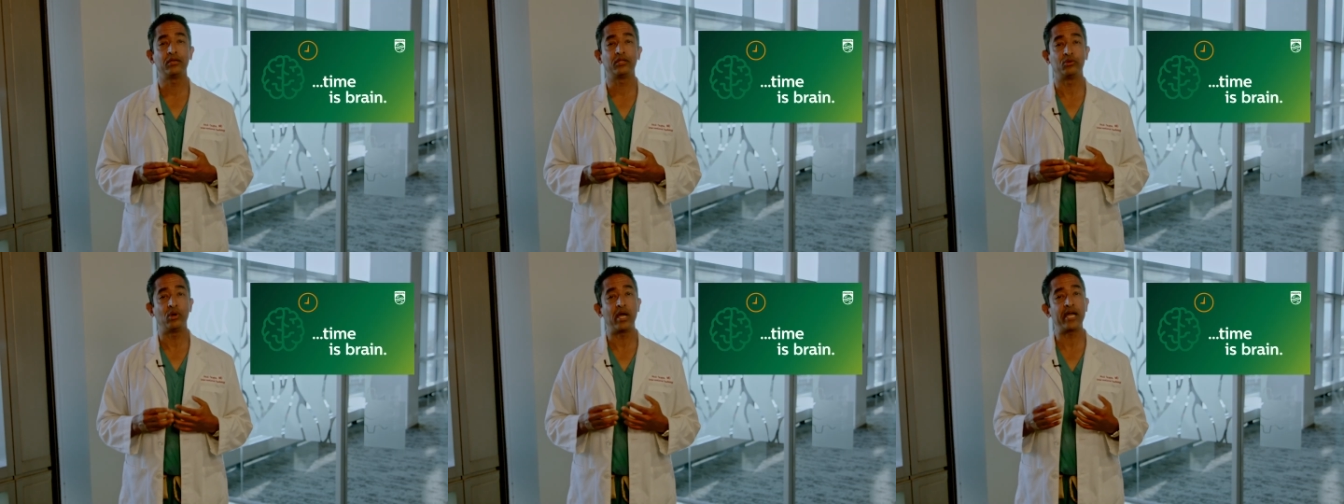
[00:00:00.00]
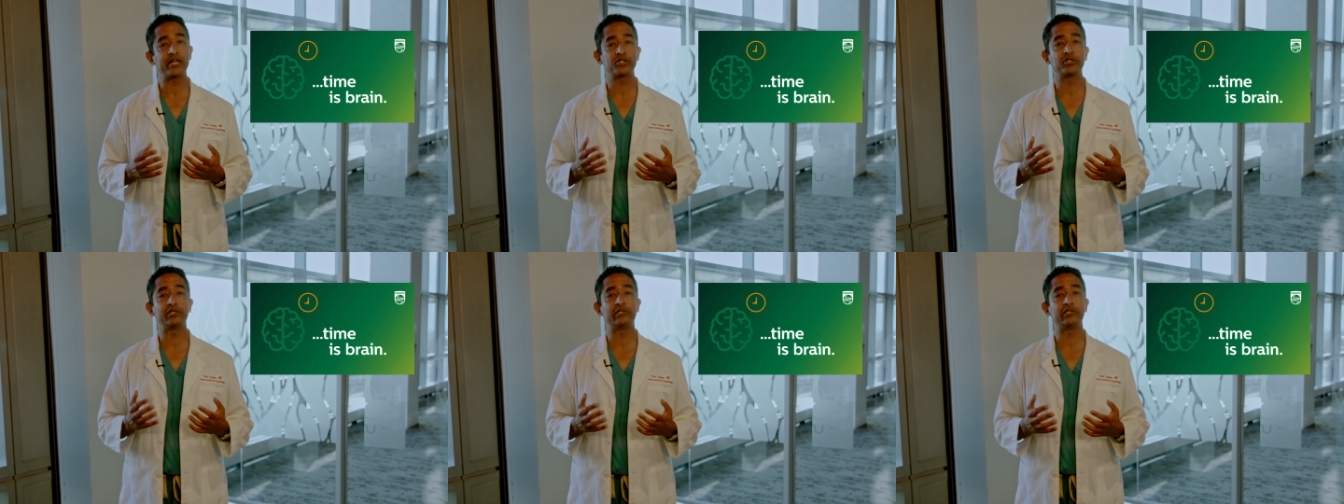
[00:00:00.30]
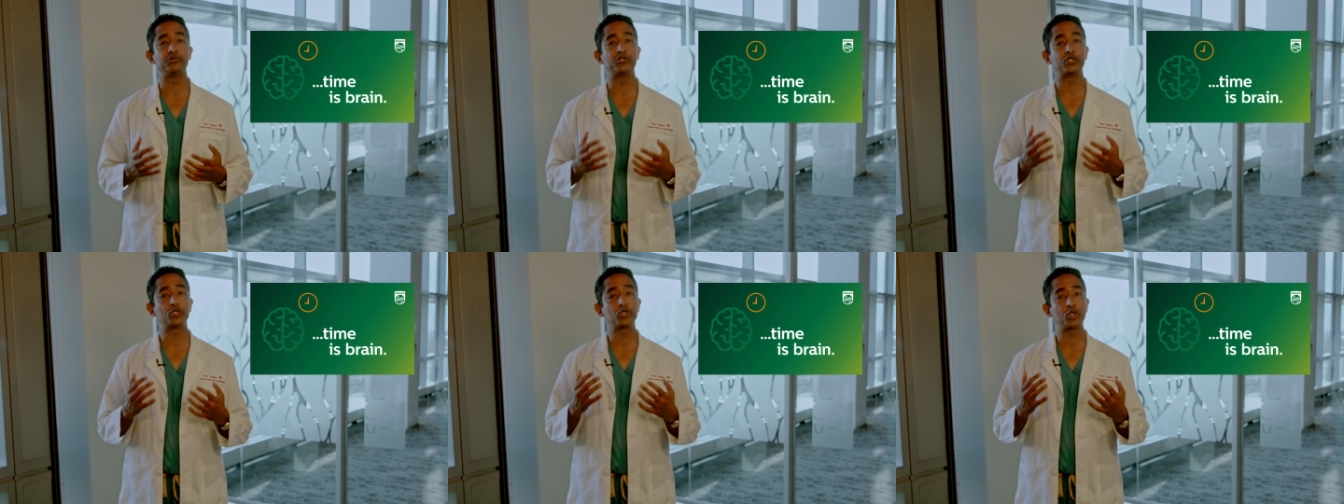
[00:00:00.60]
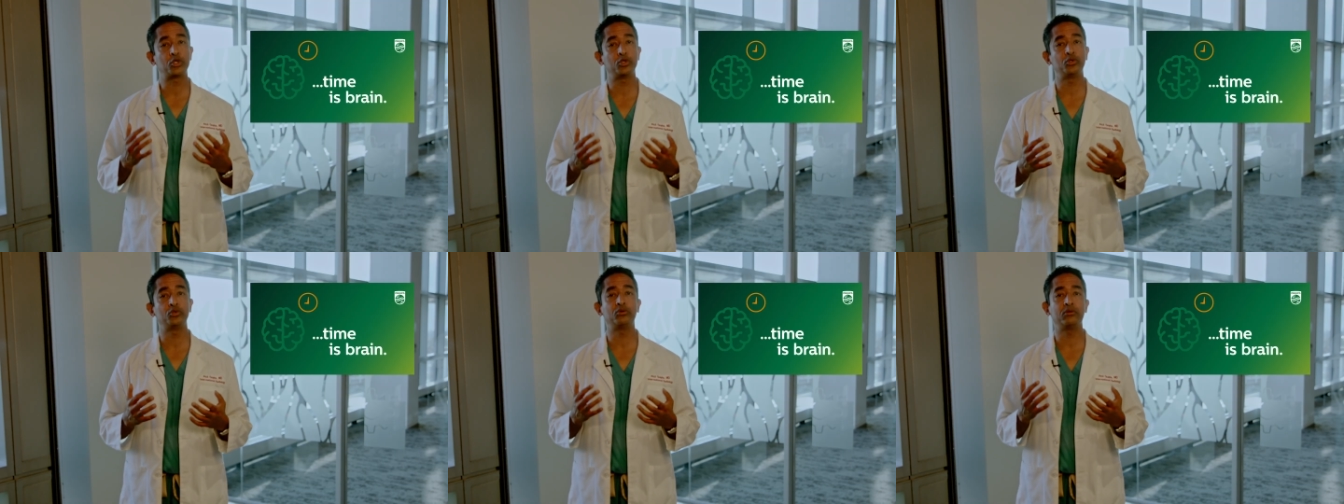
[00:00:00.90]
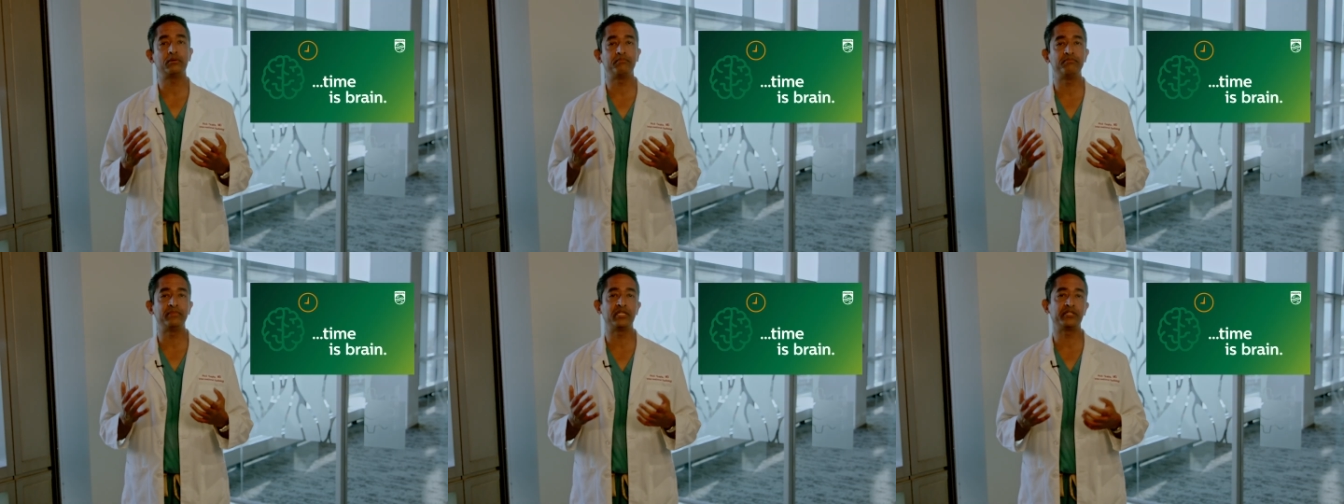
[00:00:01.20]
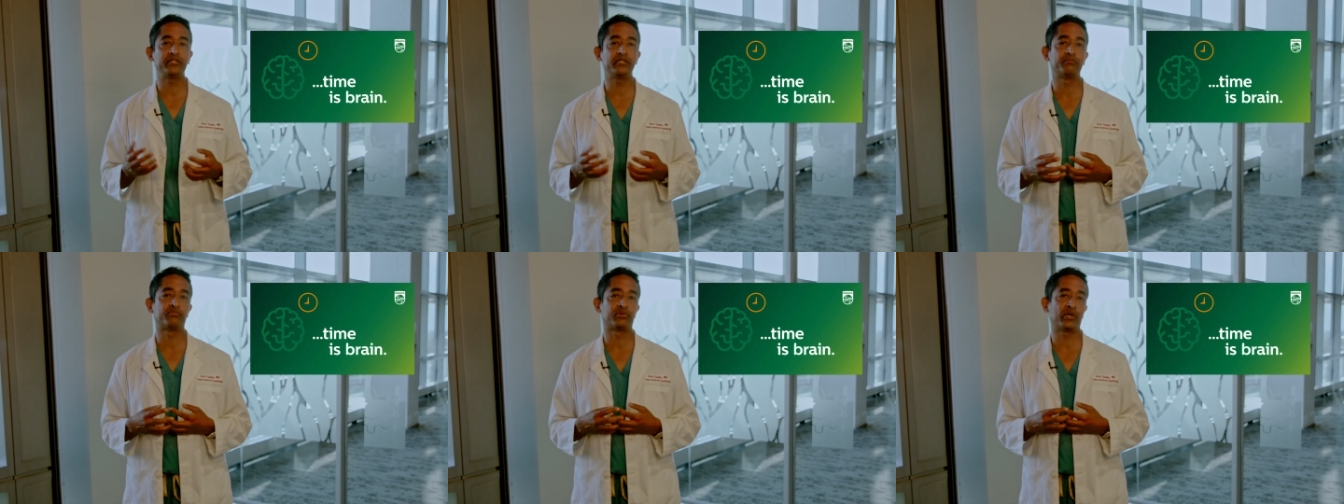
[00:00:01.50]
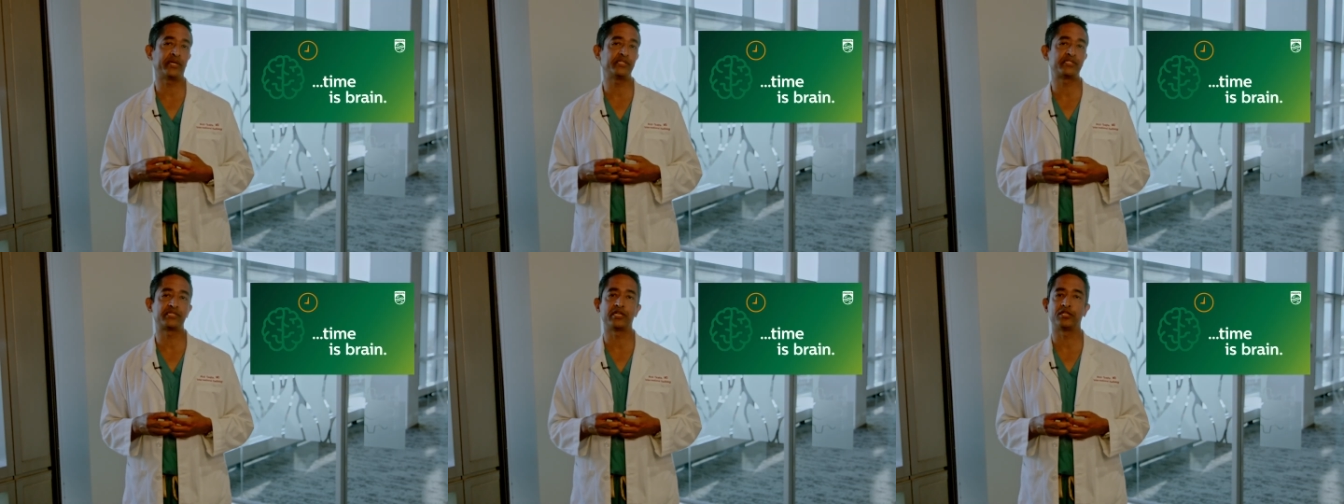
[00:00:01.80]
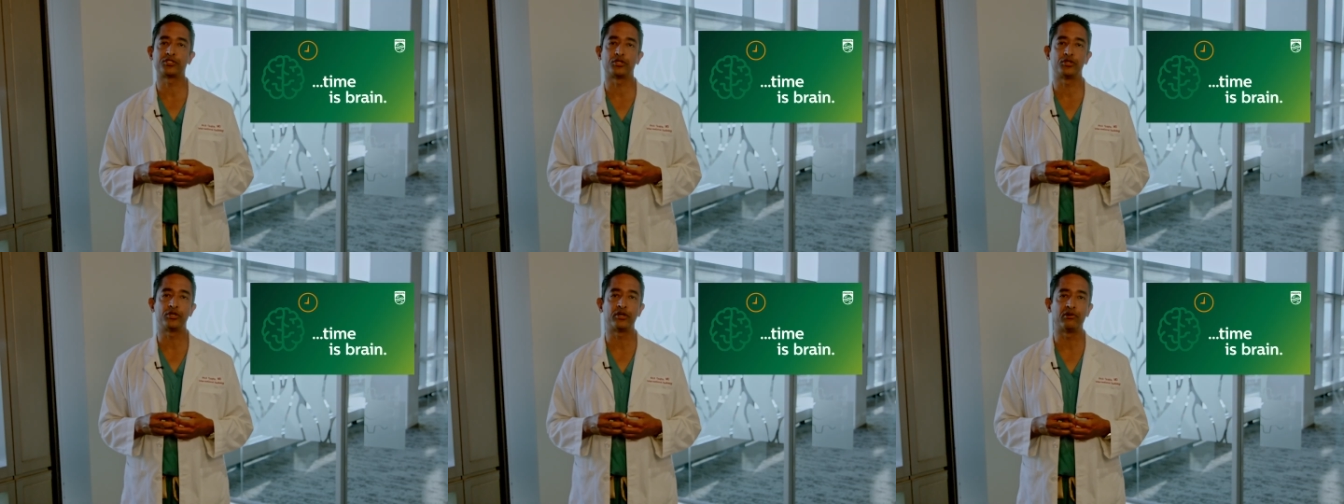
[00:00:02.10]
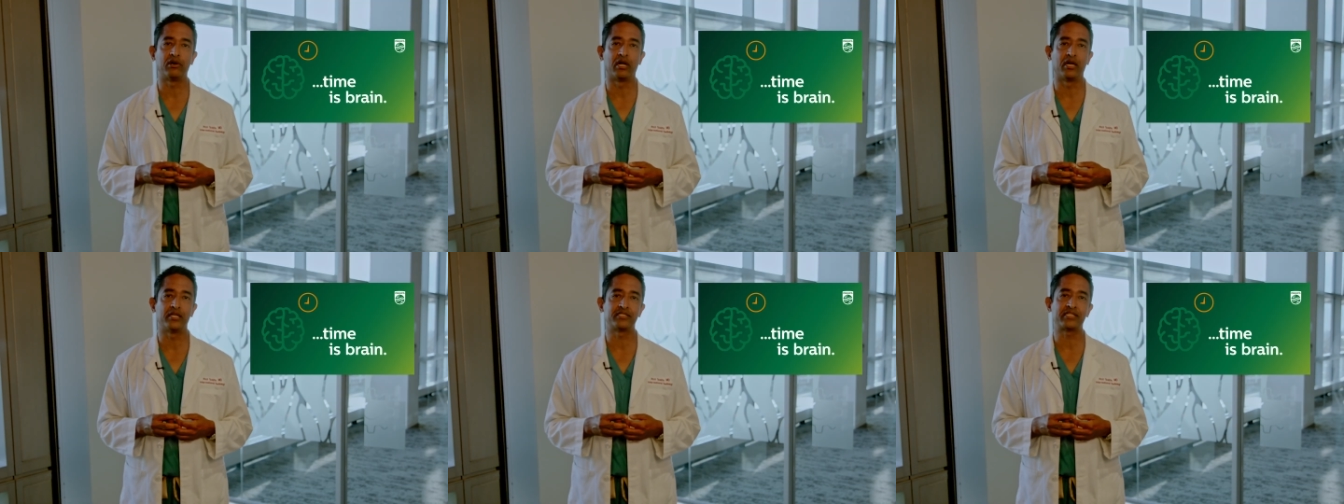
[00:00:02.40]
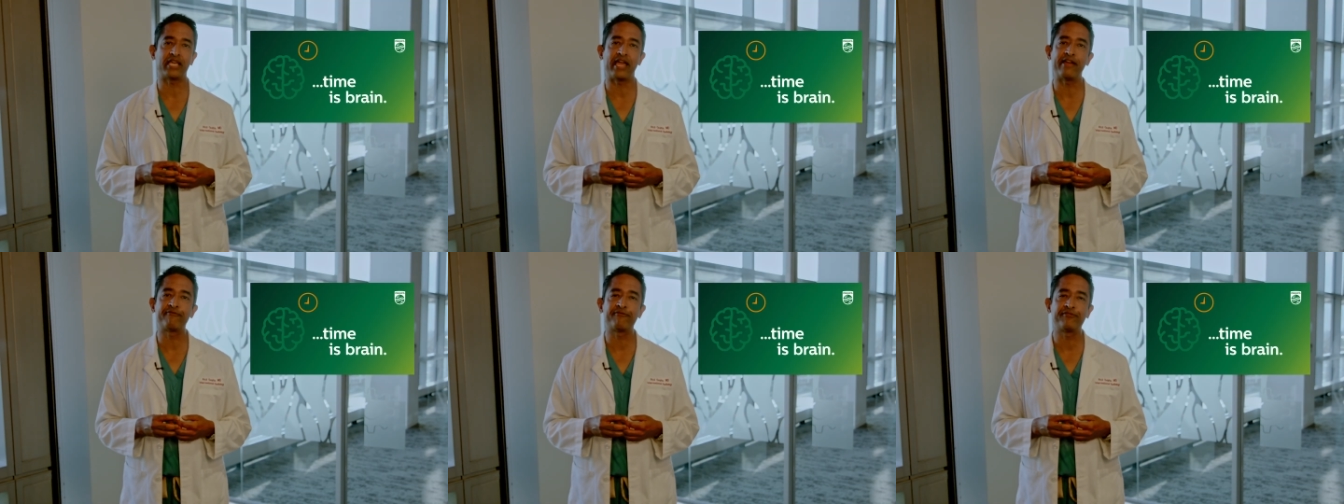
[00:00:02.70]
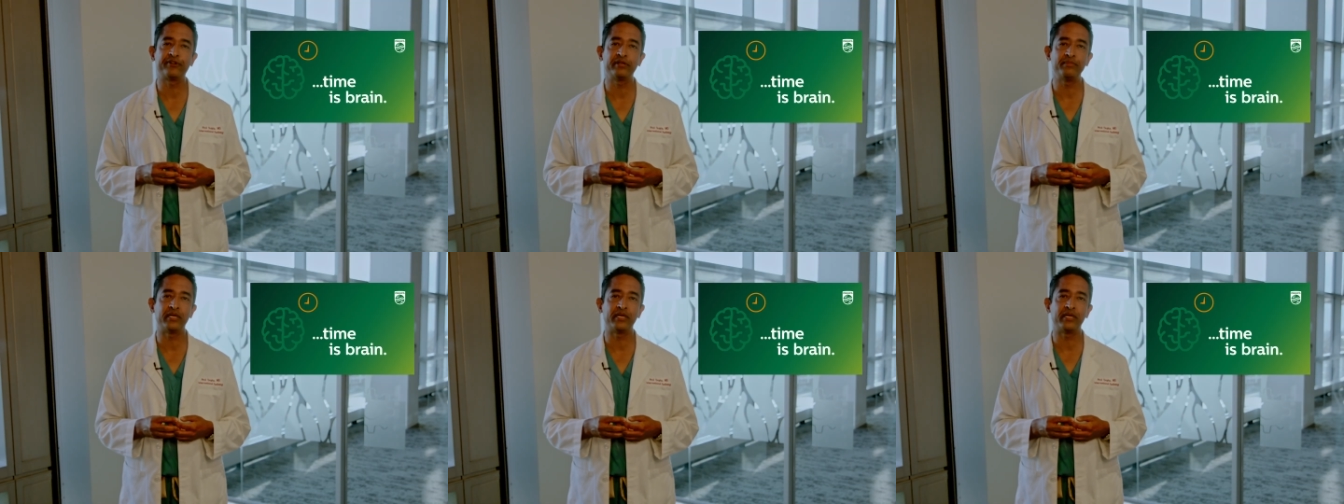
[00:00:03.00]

You actually lose 2 million brain cells or neurons every